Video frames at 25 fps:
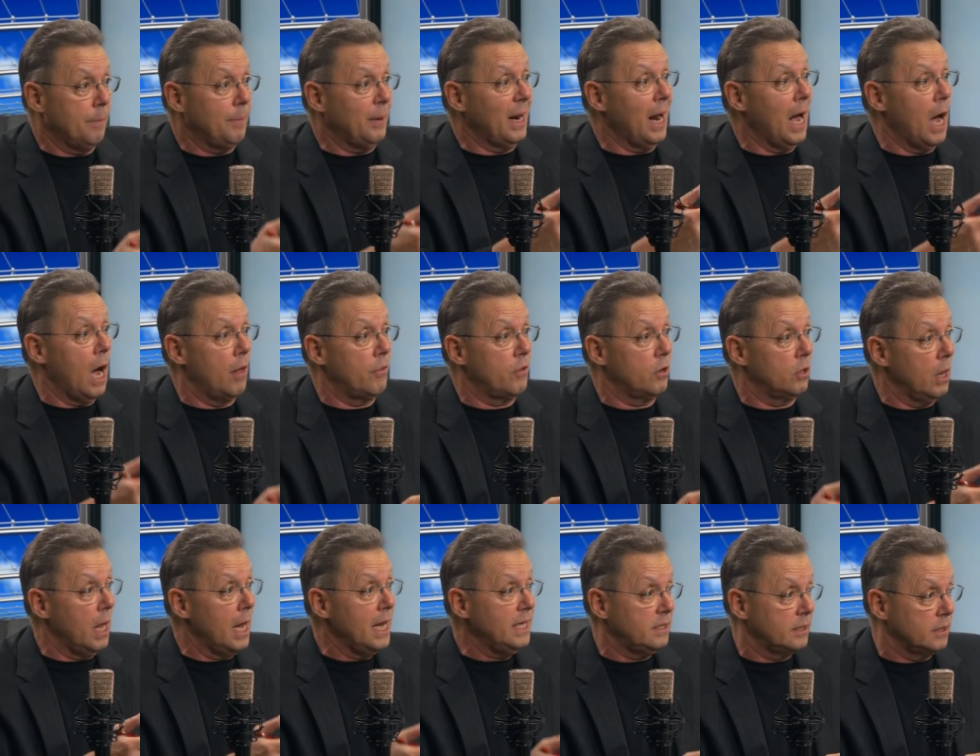upon how they're
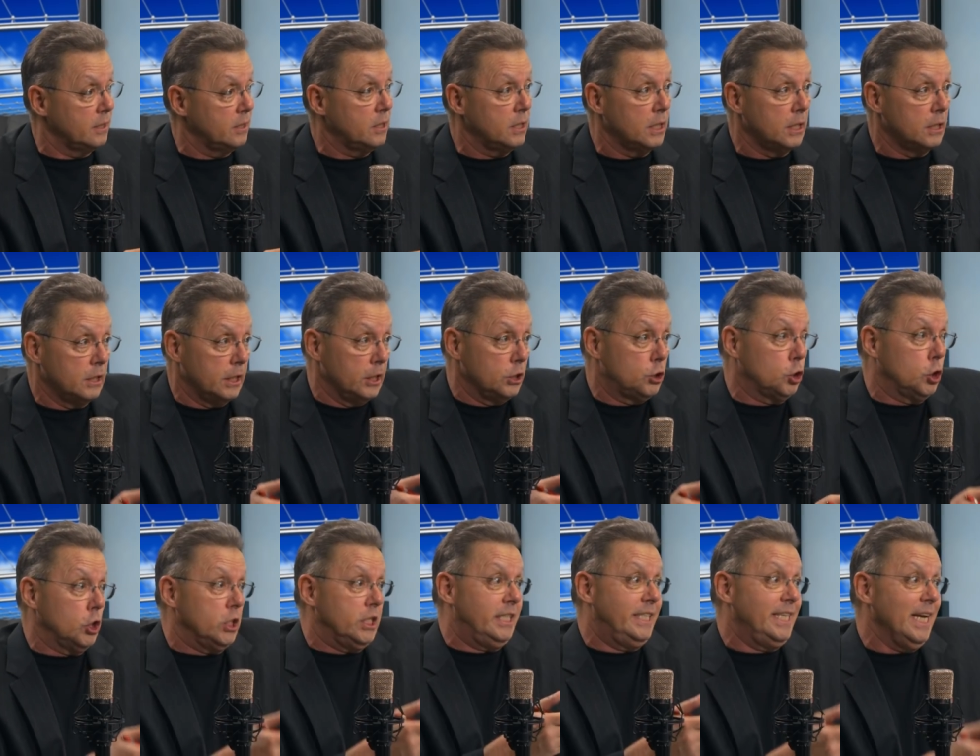licensed, this
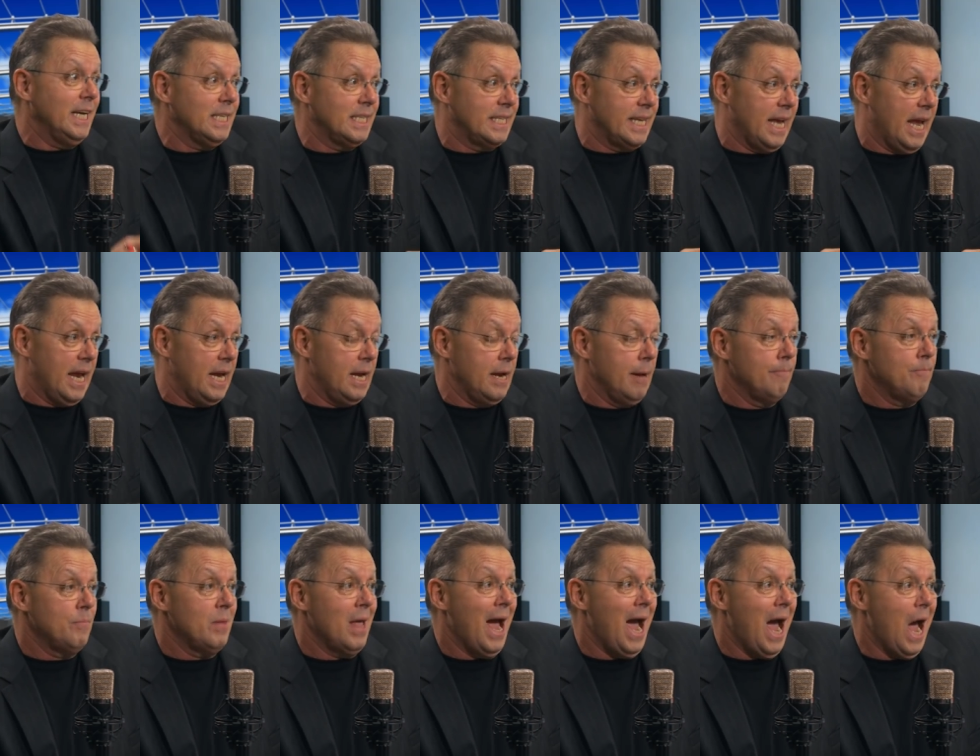could dictate
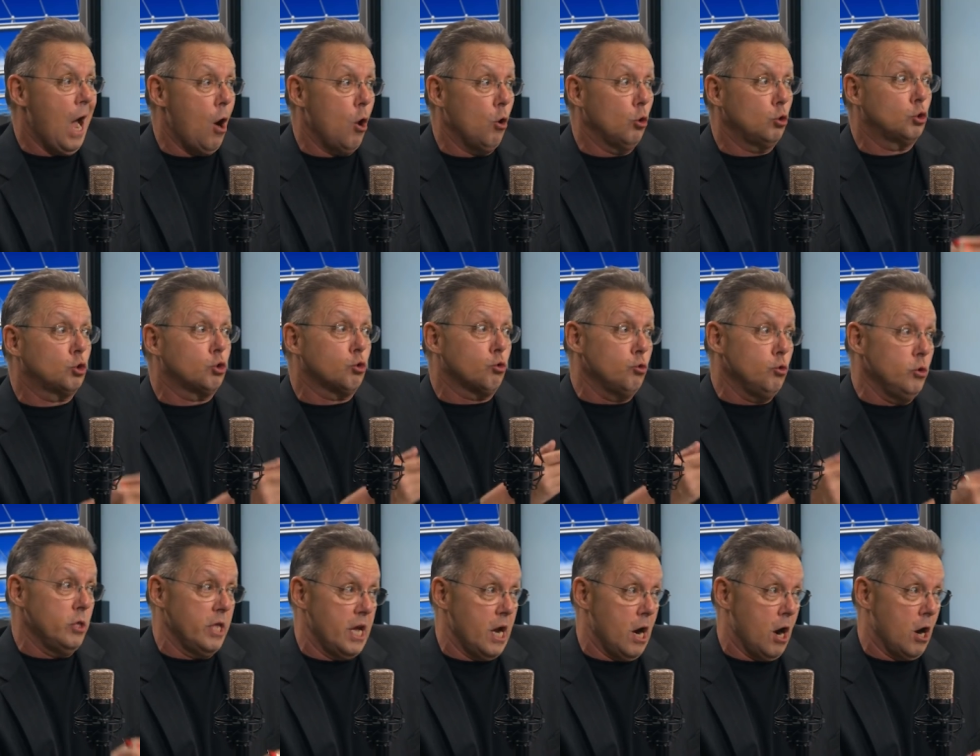how
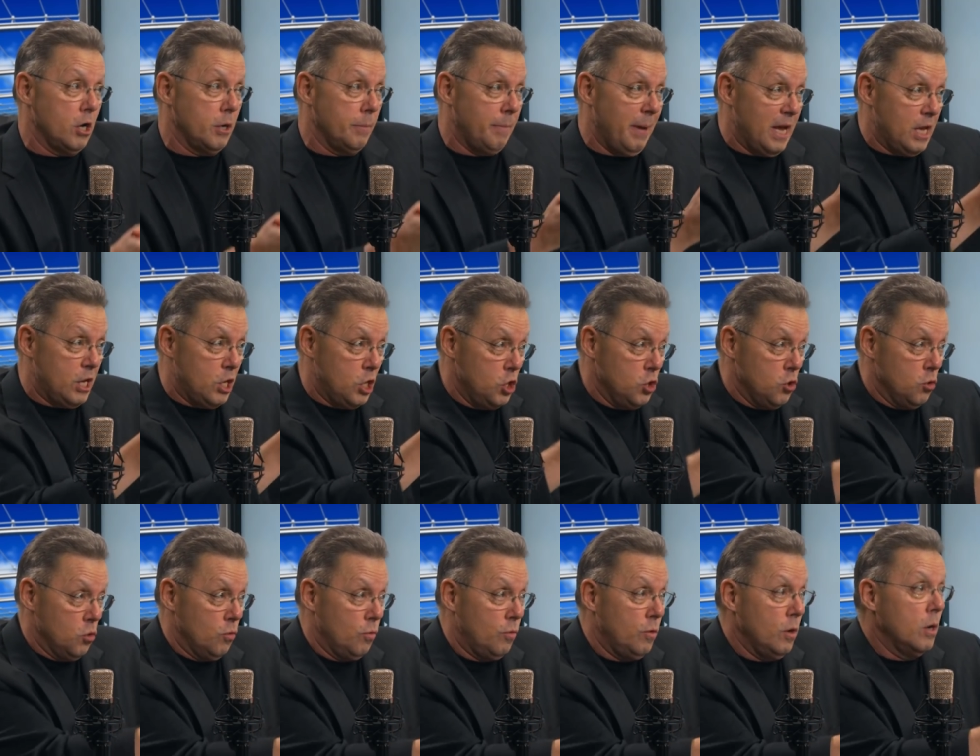true they are to make
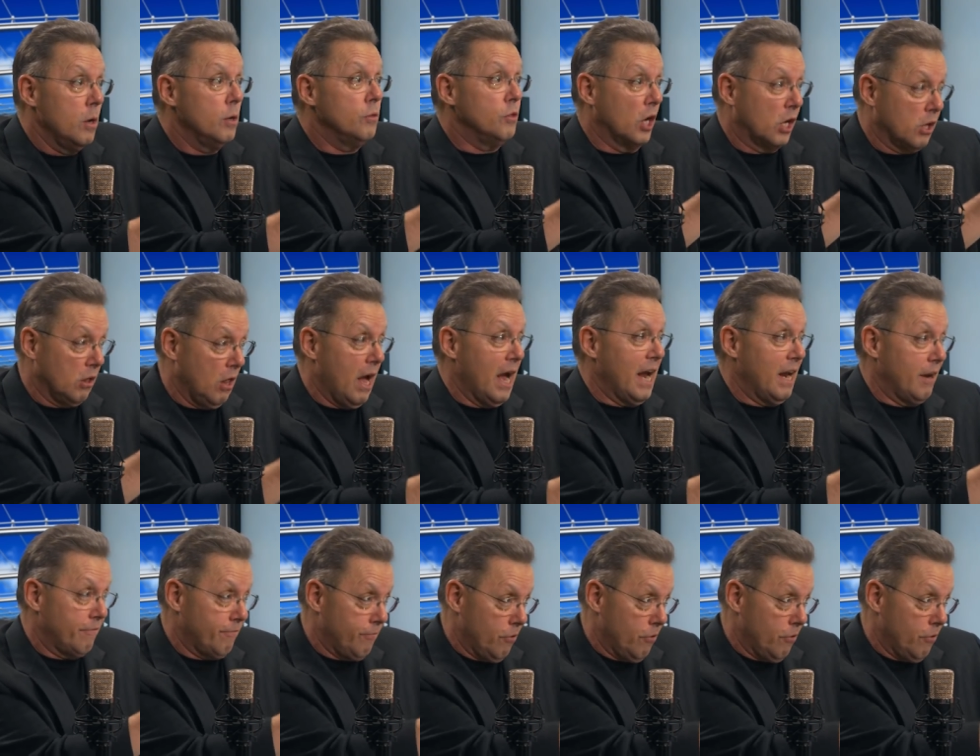you the client